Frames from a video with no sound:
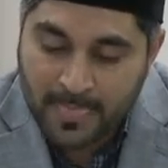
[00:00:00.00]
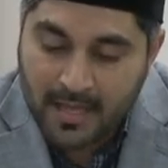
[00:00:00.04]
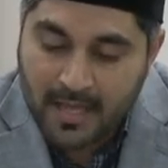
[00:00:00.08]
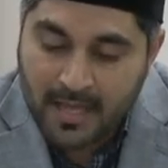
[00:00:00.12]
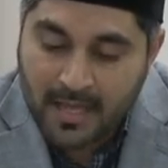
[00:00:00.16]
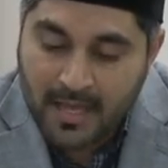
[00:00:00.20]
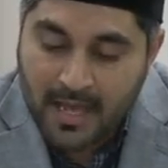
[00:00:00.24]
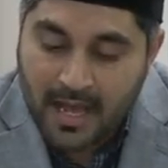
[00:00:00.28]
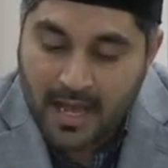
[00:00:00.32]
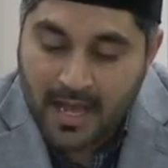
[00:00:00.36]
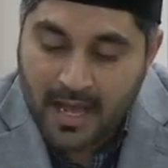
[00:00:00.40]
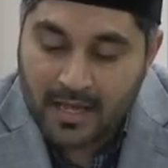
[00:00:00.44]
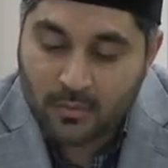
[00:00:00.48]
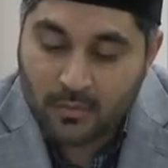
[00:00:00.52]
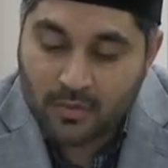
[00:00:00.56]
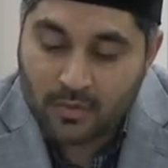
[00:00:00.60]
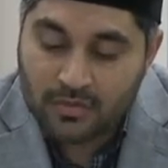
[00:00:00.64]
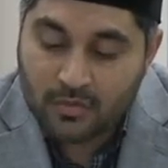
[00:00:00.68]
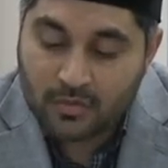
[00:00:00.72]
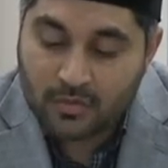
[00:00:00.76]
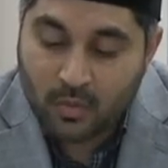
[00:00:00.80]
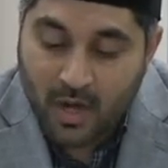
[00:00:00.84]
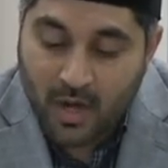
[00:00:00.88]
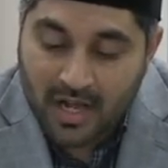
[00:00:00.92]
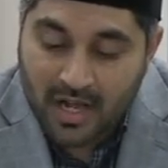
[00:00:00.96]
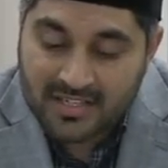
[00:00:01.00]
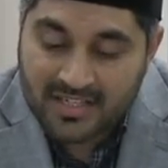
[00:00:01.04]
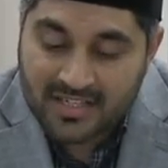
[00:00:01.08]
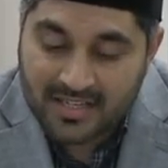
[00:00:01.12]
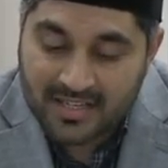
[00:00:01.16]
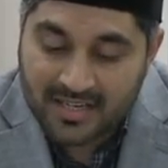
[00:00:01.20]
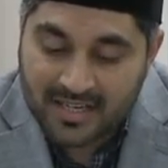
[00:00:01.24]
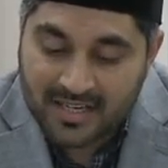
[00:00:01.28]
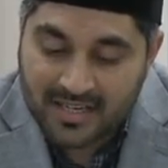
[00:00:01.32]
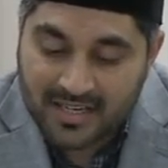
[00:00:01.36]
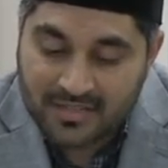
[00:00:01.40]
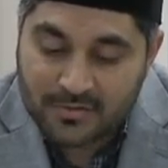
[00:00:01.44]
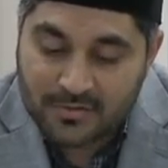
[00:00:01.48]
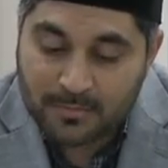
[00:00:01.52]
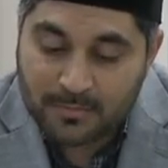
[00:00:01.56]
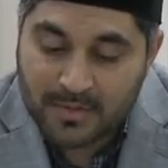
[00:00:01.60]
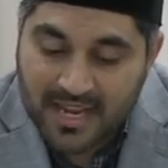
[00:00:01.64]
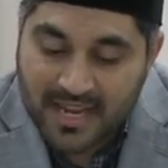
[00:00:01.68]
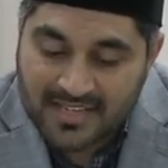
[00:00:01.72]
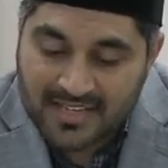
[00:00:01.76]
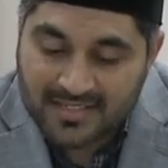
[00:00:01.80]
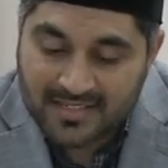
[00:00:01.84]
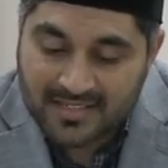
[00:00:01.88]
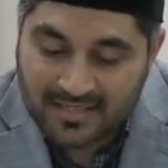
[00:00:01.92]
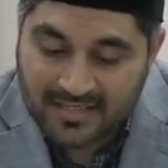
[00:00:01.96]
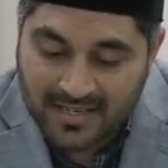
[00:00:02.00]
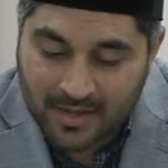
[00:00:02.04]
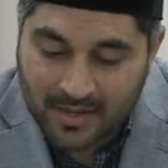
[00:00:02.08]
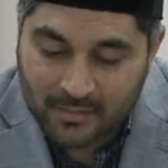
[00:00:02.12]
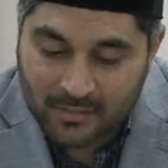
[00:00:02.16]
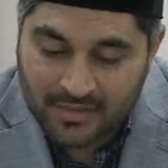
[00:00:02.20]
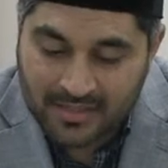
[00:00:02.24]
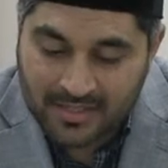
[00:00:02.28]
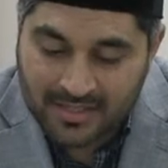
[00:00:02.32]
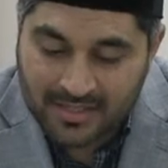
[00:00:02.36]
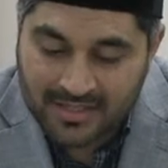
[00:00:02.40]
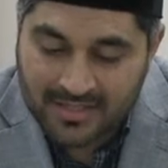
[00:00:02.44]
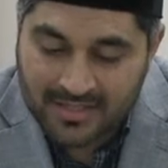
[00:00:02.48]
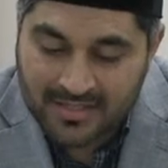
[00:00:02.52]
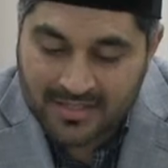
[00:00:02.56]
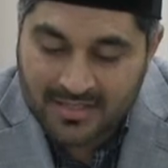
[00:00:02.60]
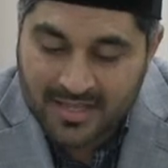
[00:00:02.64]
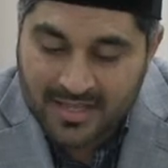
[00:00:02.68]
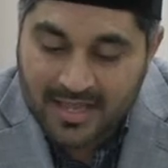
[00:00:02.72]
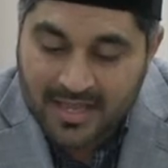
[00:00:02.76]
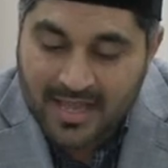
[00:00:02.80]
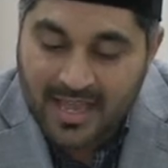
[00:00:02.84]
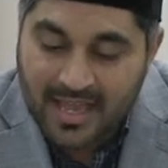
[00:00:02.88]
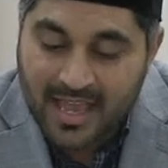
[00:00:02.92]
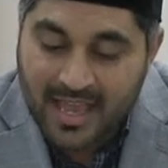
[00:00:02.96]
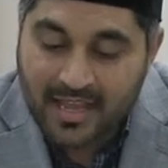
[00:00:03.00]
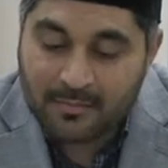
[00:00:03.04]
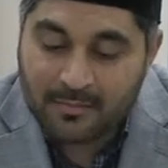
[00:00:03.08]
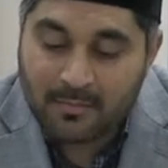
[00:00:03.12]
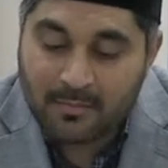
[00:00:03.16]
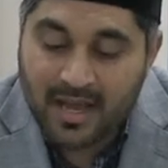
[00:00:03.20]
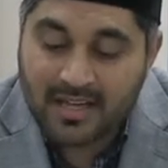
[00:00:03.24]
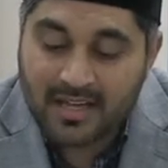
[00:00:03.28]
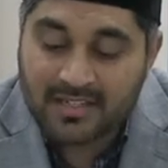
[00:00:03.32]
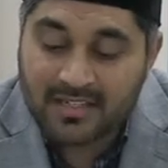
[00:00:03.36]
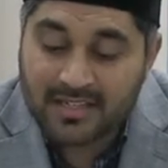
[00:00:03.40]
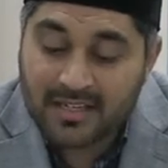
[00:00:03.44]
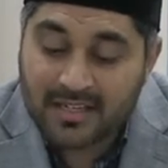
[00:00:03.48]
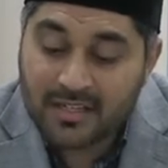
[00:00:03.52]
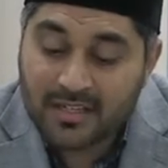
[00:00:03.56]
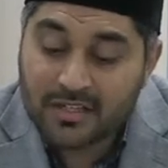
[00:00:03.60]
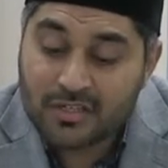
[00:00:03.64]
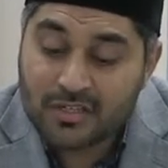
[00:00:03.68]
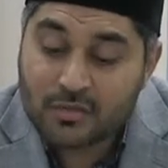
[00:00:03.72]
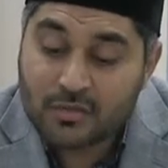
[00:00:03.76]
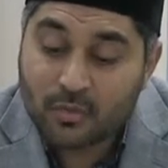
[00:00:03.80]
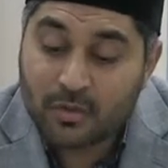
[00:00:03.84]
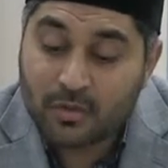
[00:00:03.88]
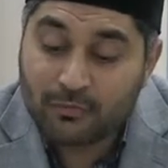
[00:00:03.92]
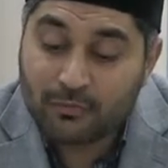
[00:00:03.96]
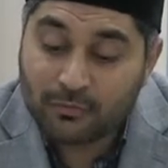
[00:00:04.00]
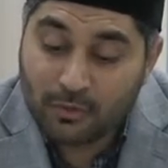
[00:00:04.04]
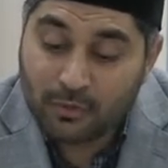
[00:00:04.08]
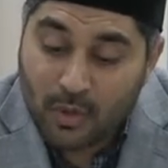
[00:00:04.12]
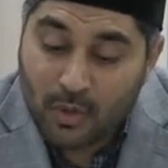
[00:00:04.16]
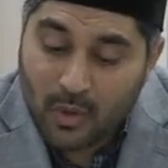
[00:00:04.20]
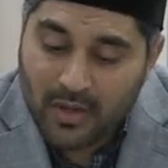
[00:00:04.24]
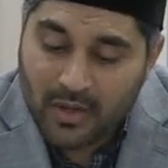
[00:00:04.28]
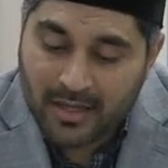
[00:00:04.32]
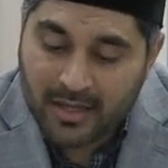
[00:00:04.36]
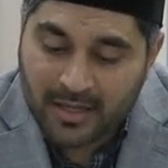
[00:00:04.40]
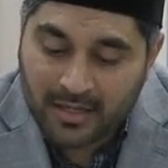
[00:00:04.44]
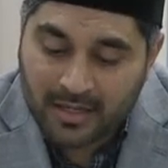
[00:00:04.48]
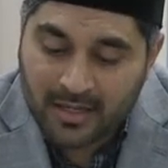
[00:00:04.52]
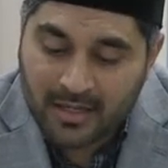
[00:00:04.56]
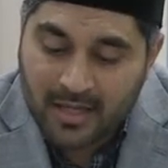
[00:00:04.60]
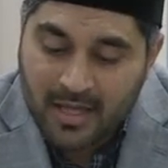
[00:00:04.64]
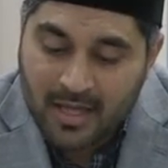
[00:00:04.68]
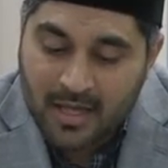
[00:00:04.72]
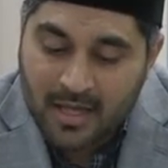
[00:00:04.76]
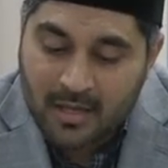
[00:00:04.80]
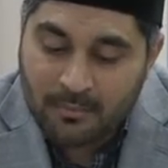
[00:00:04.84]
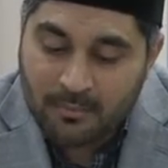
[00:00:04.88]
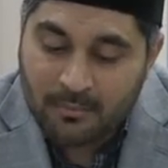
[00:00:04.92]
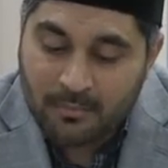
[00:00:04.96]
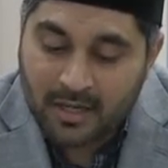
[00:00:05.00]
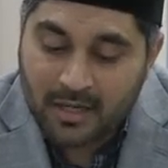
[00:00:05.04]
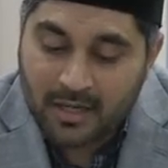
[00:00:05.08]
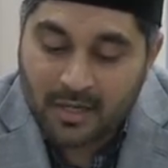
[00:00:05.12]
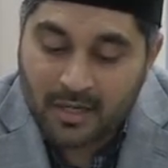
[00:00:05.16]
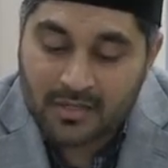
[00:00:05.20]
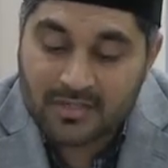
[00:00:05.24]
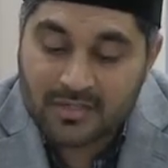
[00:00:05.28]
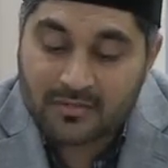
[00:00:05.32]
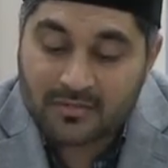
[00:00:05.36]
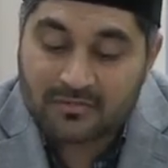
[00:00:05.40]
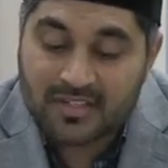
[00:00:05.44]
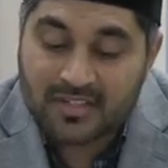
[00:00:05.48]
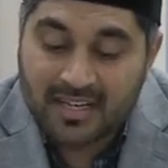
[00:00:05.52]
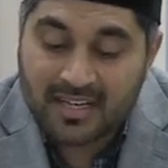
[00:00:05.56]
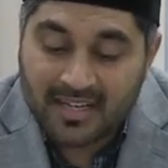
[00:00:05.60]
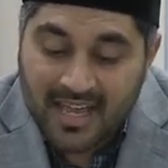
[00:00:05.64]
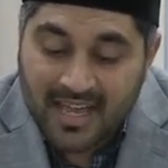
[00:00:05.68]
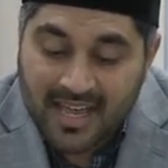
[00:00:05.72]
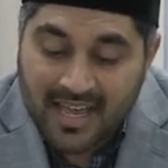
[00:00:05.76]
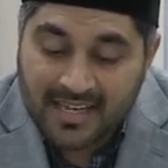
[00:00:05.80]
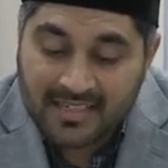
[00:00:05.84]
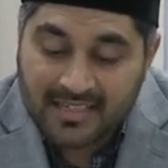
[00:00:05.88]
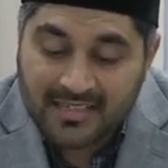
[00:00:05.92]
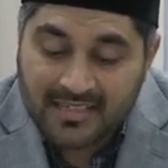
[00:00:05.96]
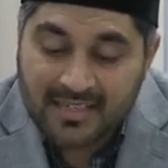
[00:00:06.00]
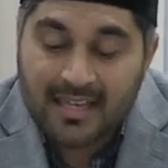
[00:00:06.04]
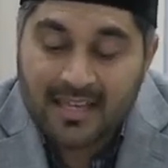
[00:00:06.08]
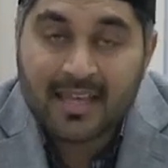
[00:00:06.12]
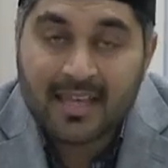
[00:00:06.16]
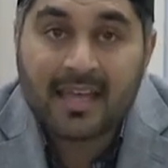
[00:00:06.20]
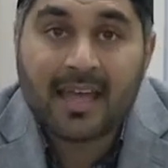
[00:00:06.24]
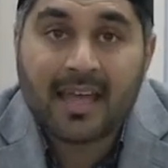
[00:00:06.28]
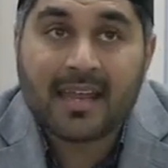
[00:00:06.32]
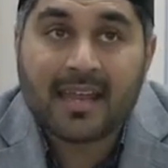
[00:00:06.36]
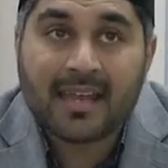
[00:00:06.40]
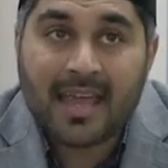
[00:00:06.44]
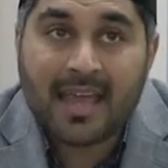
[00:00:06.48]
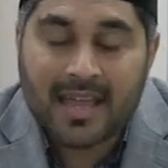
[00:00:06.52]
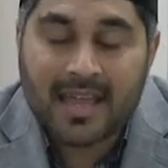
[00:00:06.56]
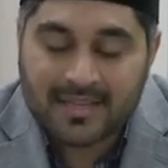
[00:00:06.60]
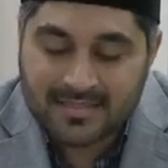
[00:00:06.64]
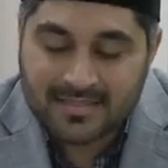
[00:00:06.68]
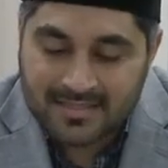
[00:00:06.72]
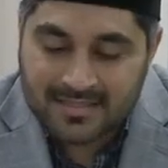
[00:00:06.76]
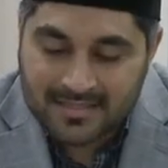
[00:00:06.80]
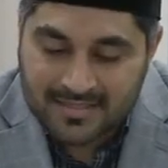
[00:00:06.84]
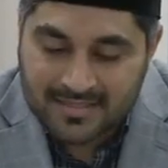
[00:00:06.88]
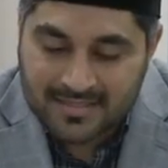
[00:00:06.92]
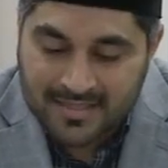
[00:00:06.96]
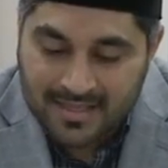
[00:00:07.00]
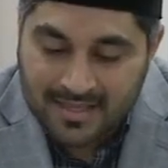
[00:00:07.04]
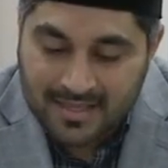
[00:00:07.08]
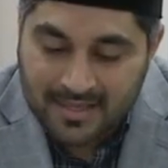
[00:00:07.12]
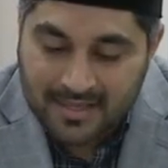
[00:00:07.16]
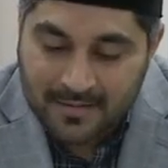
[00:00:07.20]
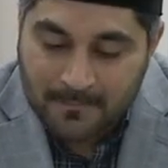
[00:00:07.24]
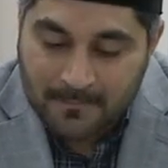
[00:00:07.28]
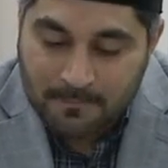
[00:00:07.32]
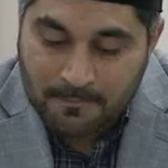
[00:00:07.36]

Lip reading: I was watching his blessed countenance, and my tears were flowing because of delight and ecstasy.